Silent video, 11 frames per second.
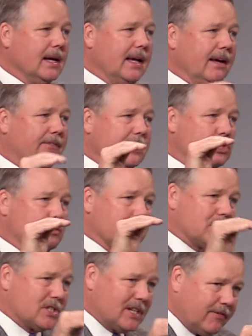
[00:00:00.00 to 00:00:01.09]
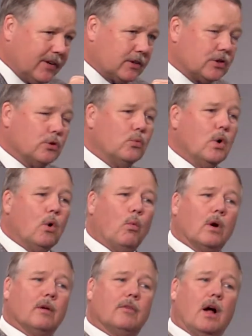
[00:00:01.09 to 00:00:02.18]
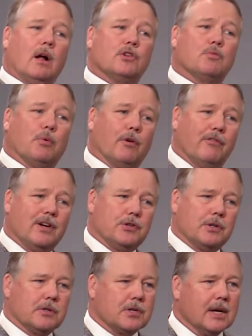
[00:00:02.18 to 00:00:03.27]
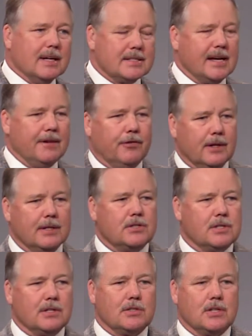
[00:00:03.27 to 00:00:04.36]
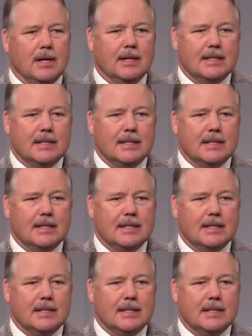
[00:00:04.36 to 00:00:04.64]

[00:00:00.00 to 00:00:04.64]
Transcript: if it's specific to one of God's provisions, say for instance,